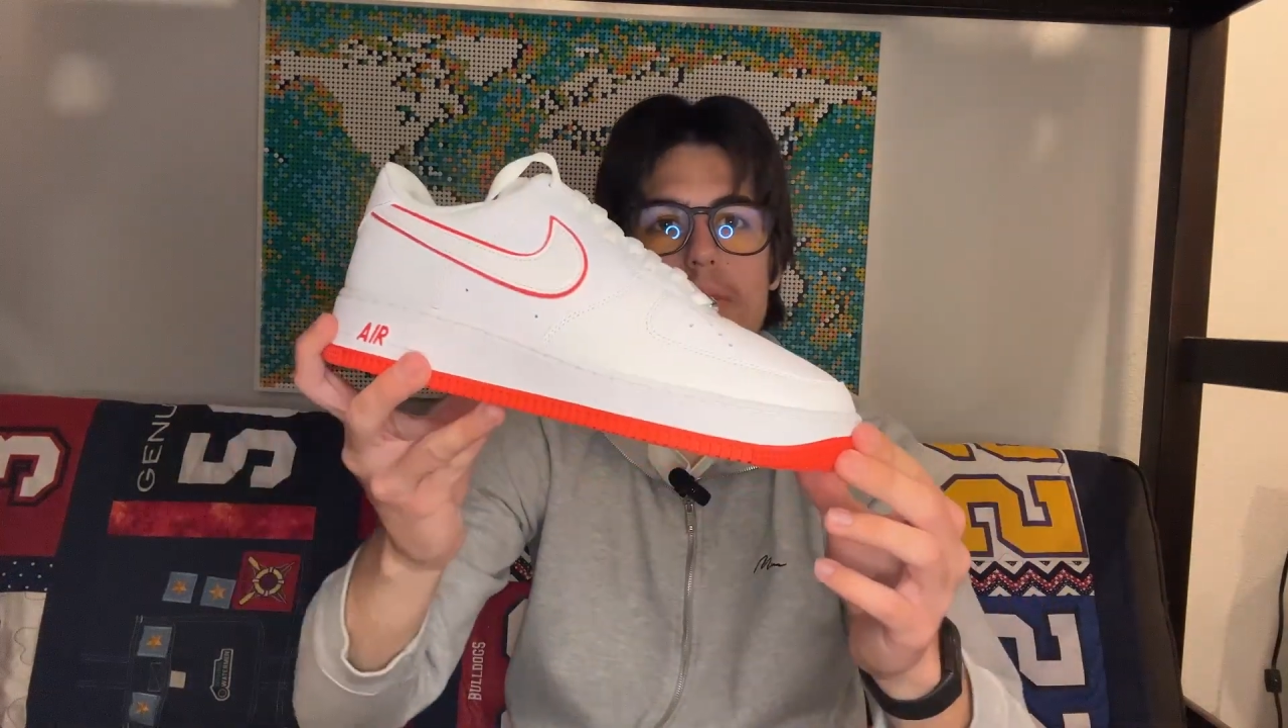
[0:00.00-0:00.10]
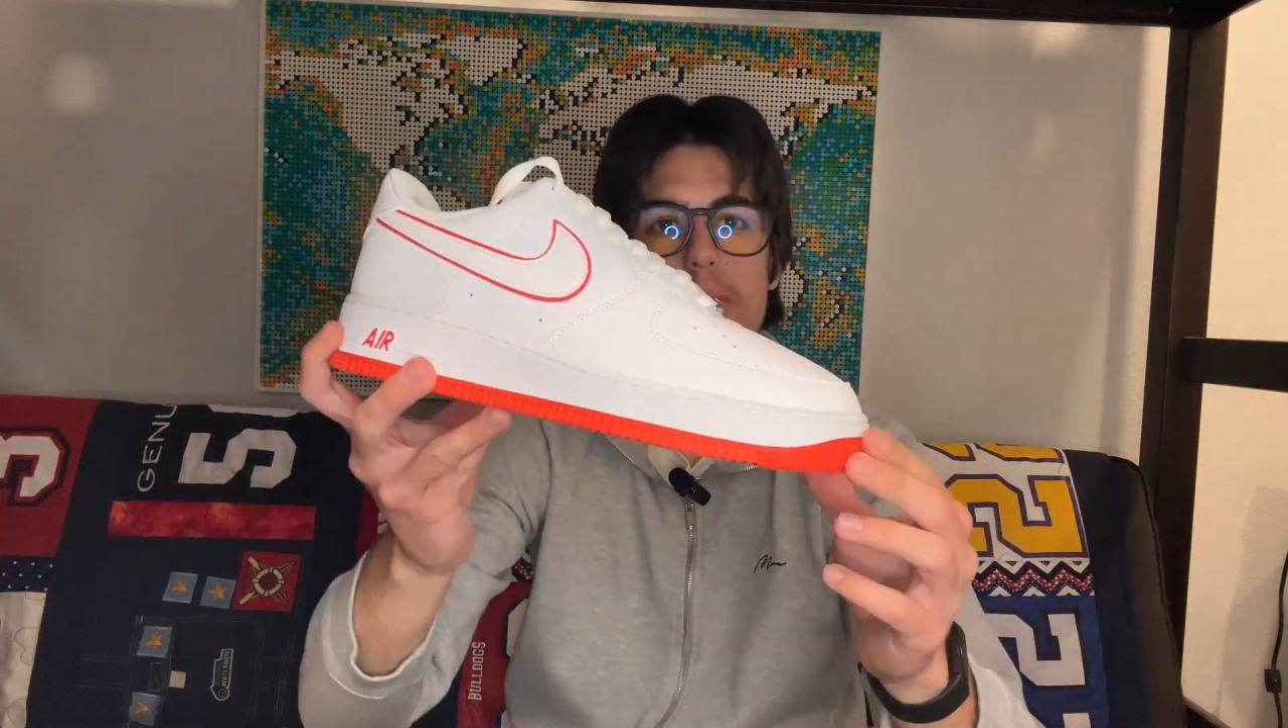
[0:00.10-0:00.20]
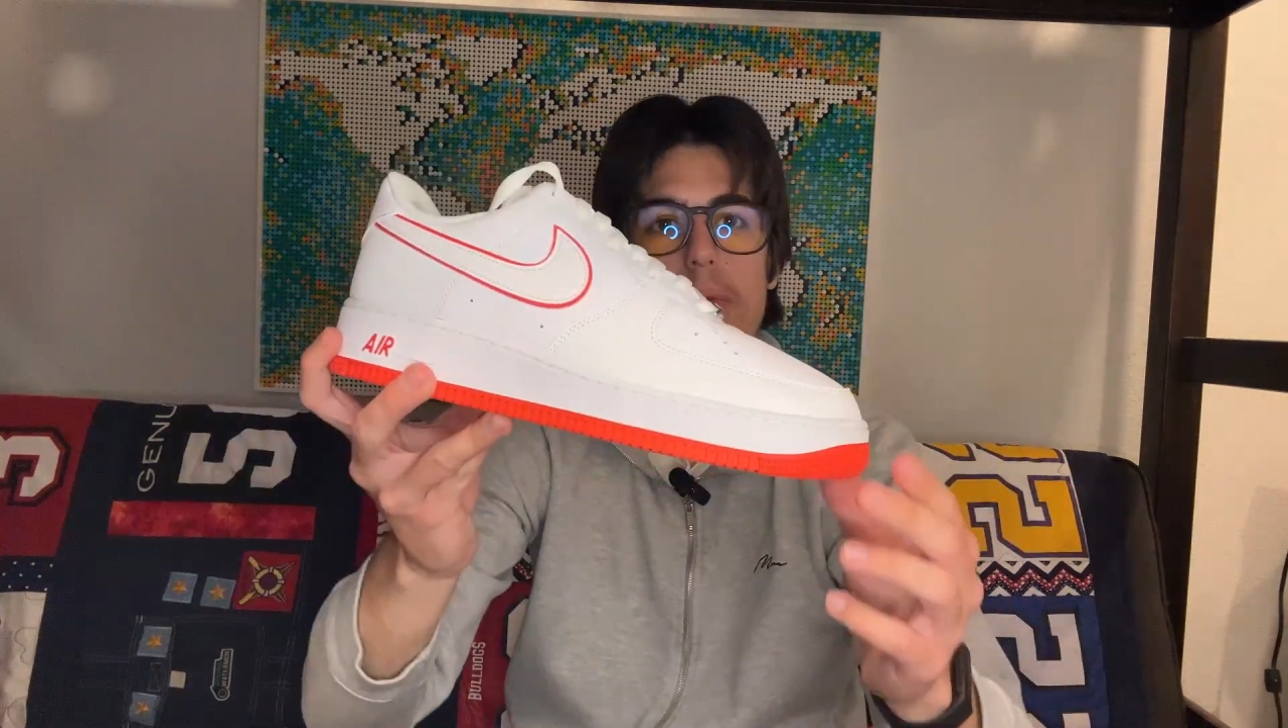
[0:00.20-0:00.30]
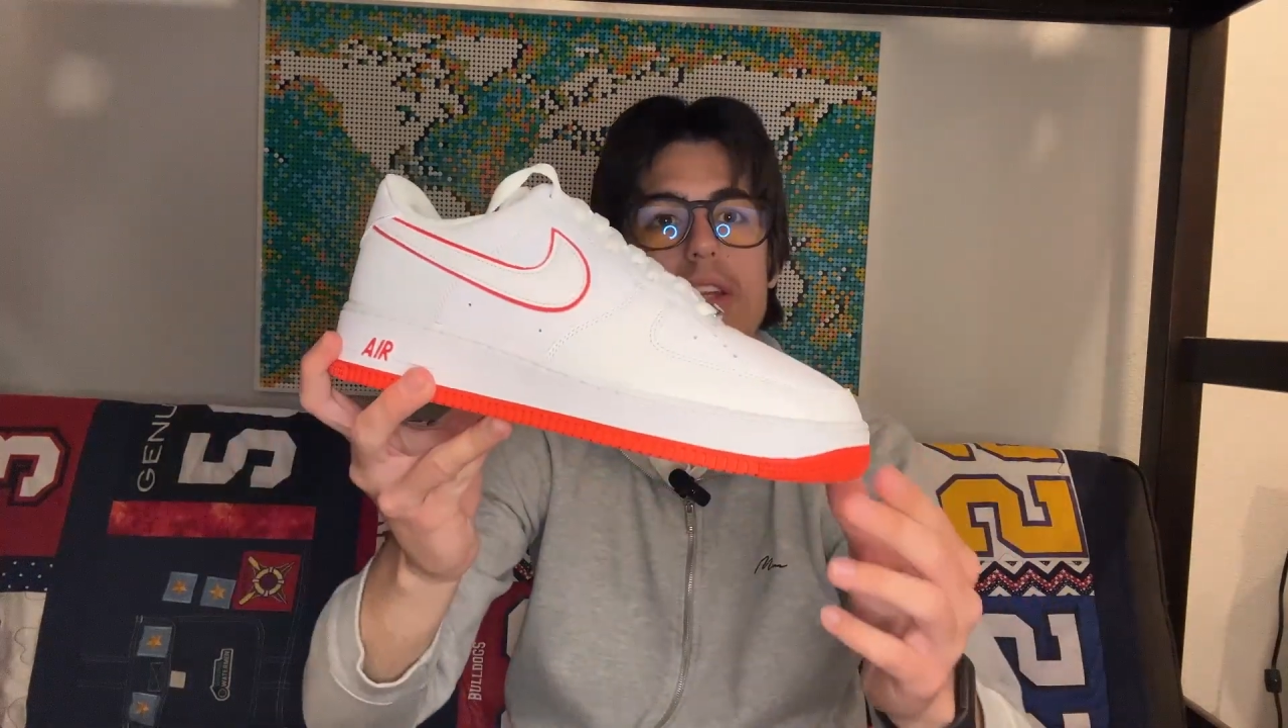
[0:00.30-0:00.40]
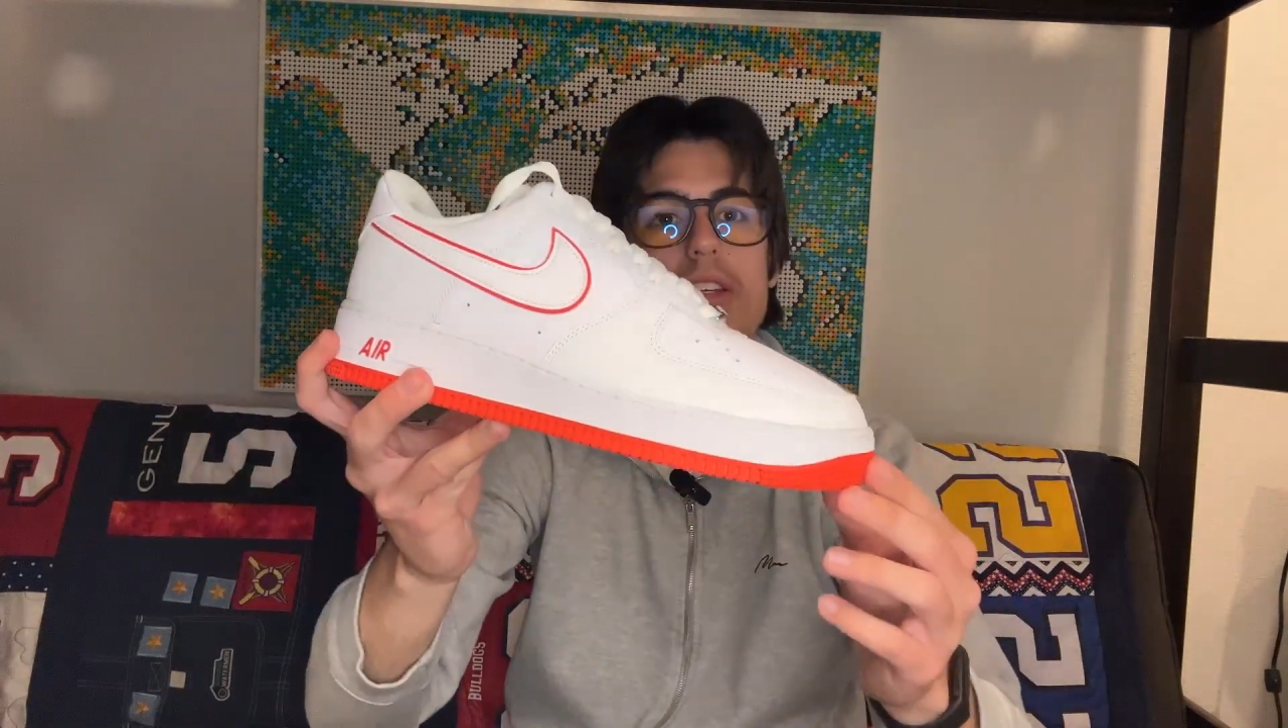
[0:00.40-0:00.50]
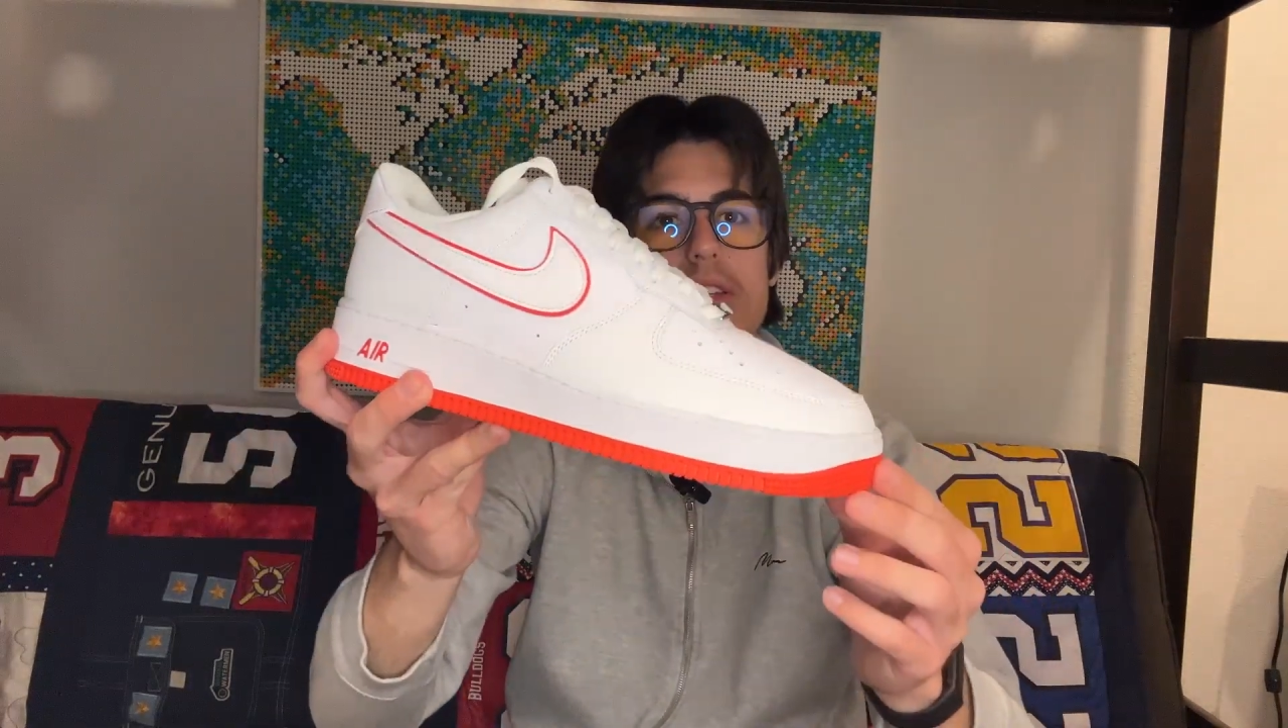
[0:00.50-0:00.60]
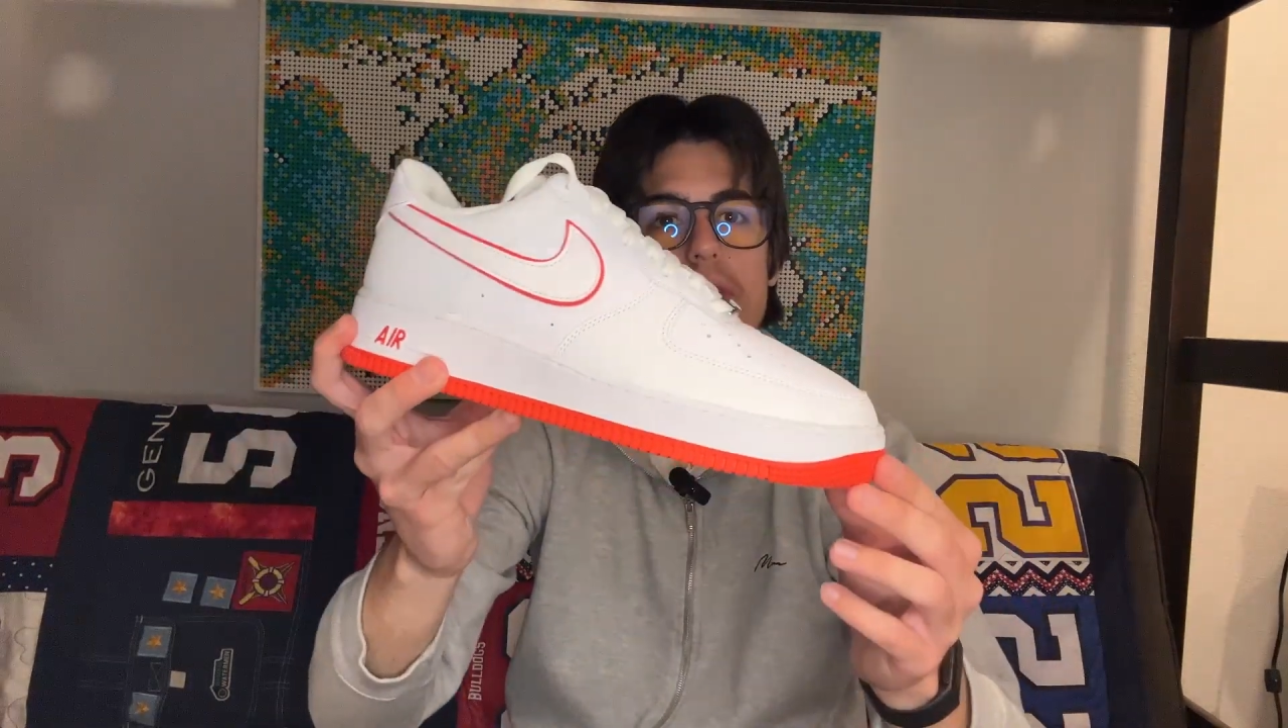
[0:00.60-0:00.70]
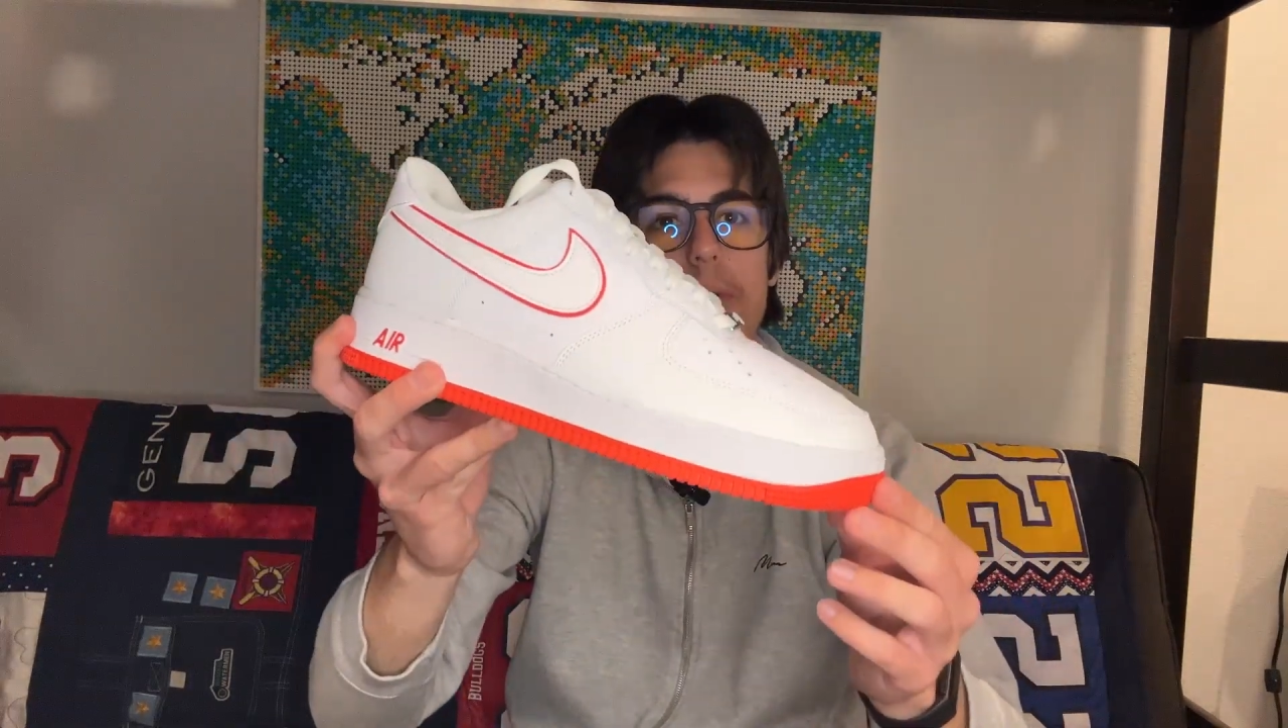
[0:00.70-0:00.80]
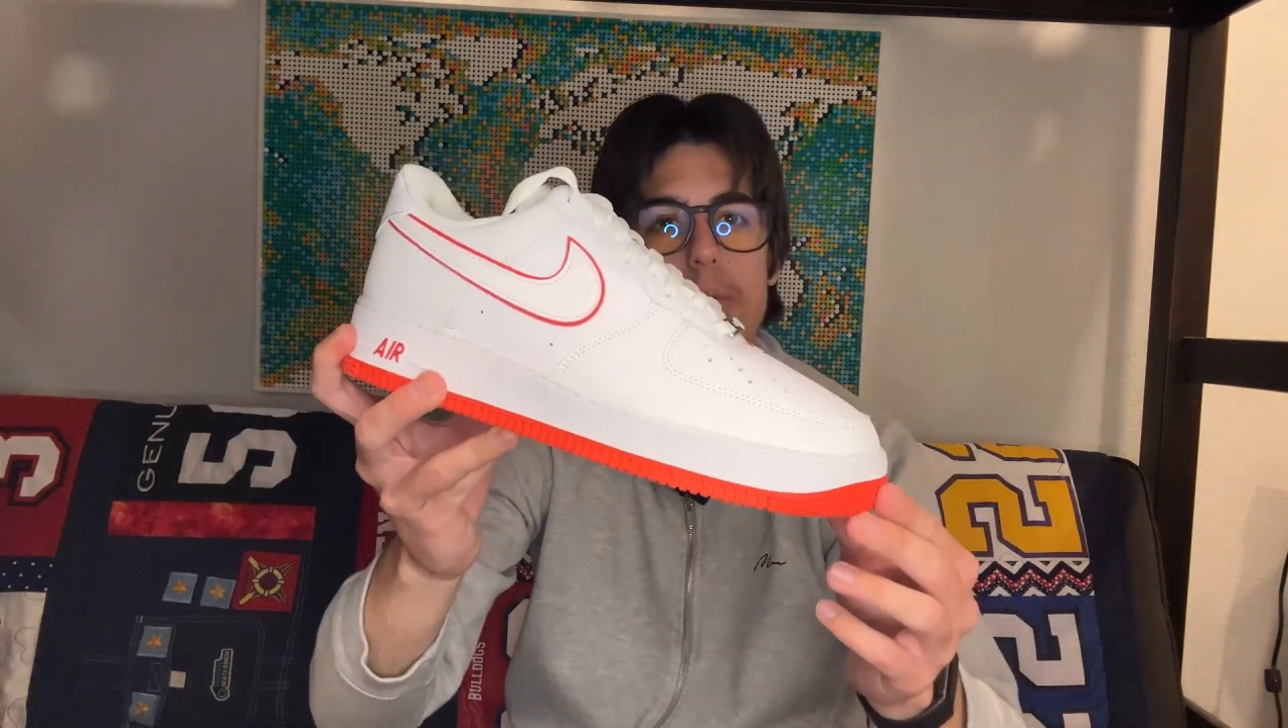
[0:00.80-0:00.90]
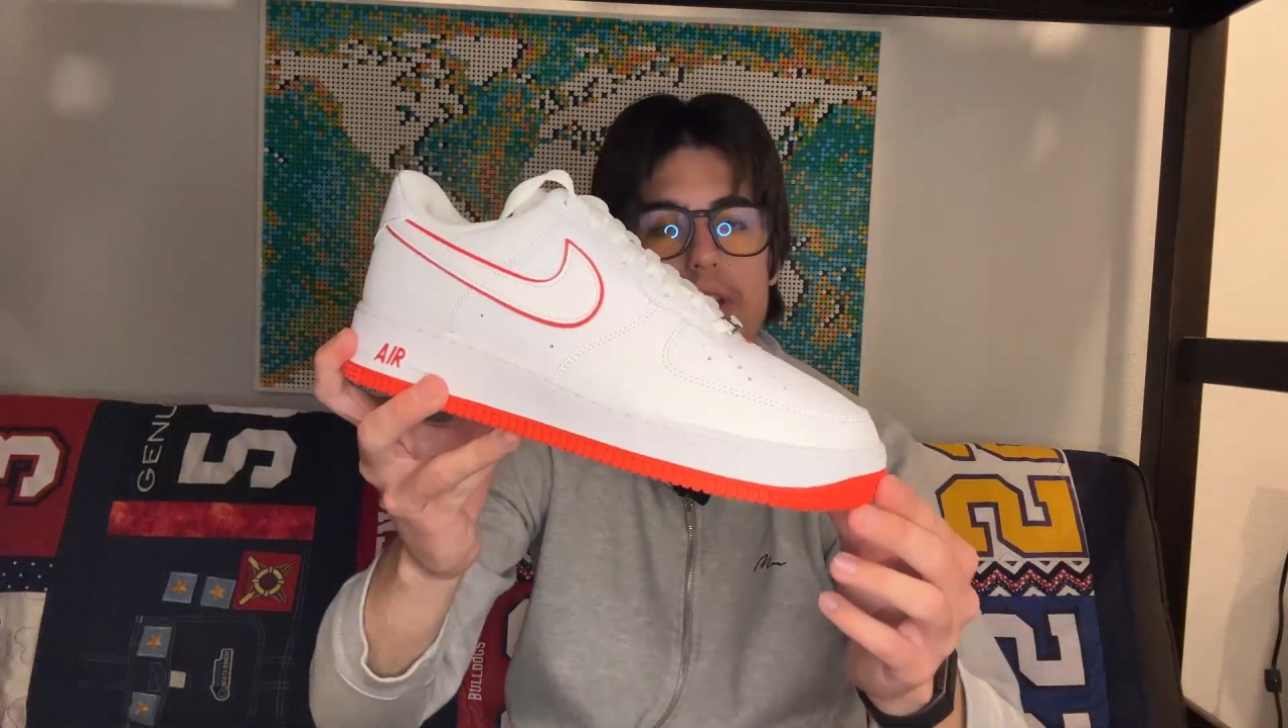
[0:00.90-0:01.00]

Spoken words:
but just a little bit